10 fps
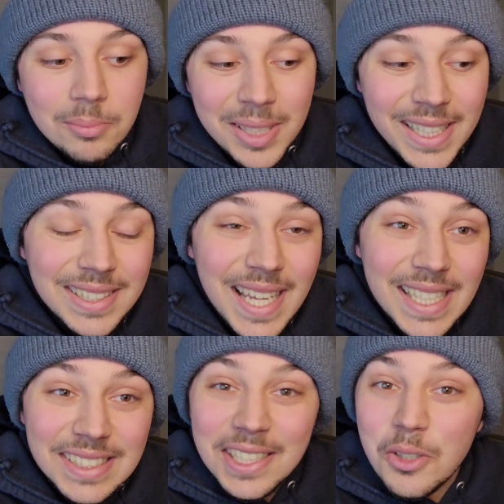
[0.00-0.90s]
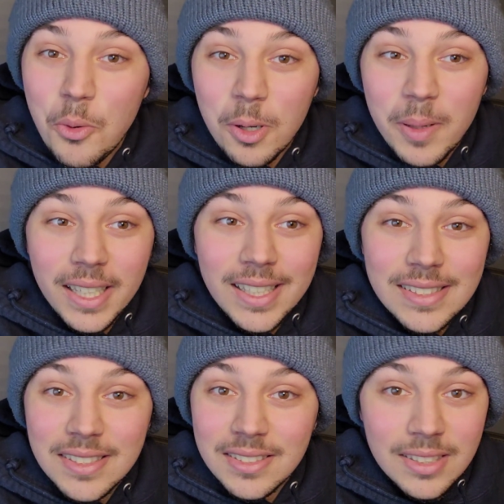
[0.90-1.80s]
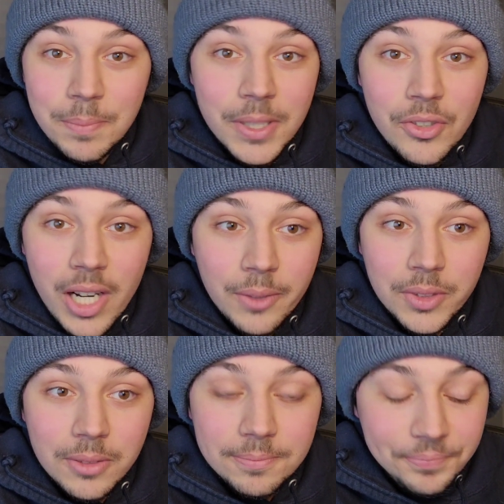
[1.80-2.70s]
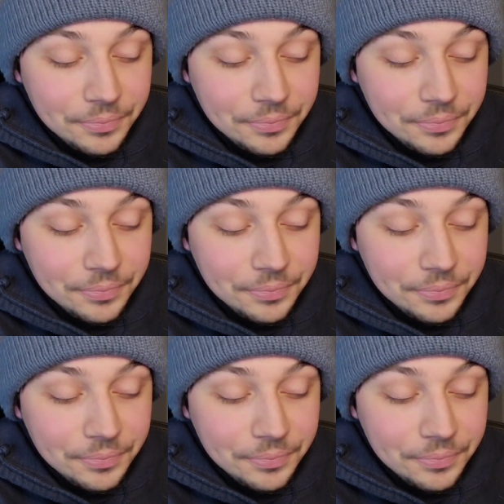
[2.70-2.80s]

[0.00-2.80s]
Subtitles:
but he has 18 quarterback hits since he's been drafted.